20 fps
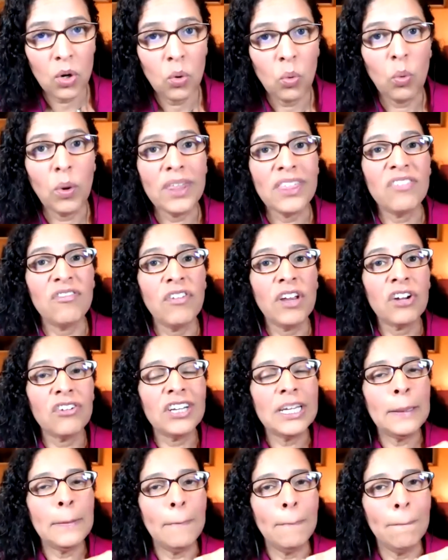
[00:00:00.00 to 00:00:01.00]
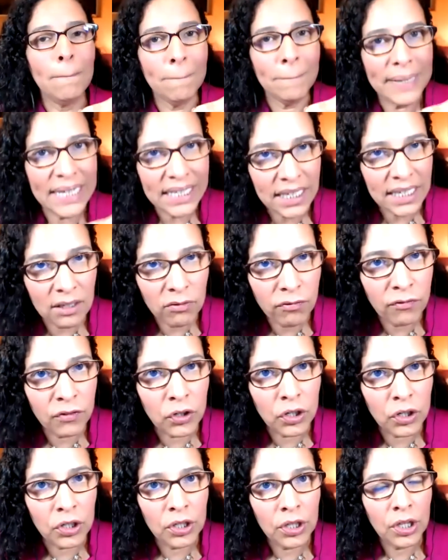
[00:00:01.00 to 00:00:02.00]
with very
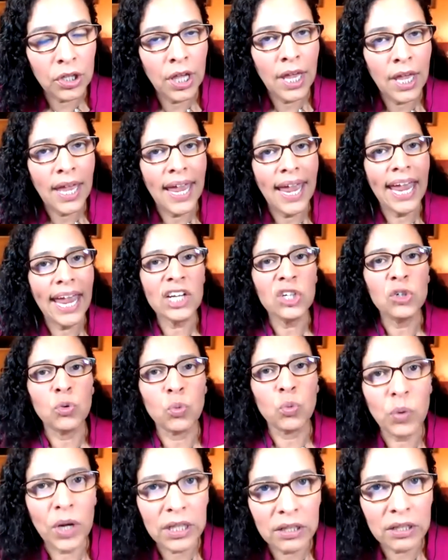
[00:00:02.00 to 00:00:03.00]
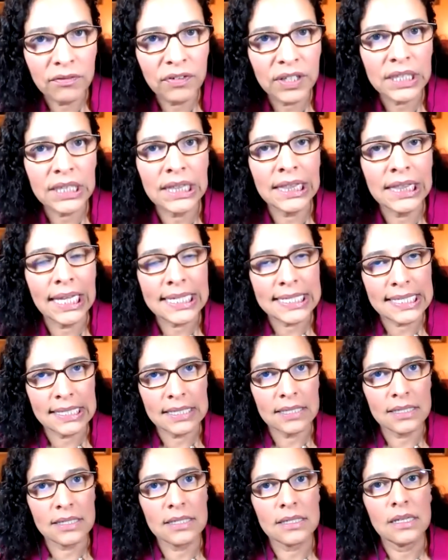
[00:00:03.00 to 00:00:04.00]
meaningful and relevant
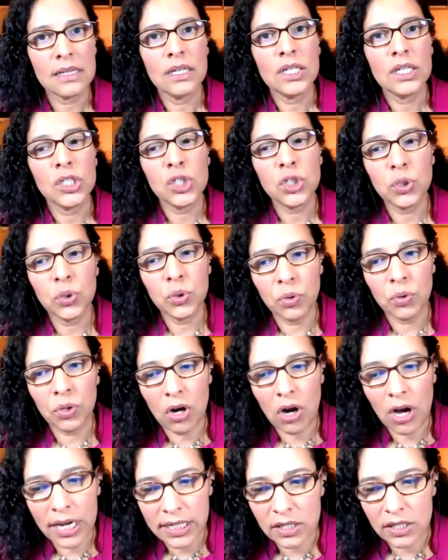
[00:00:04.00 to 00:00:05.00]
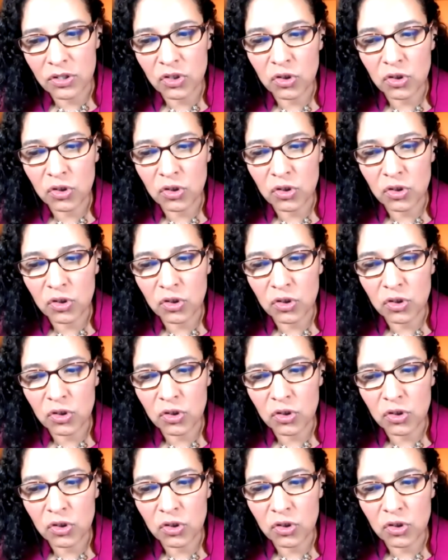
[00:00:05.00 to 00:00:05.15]
lessons to your audience.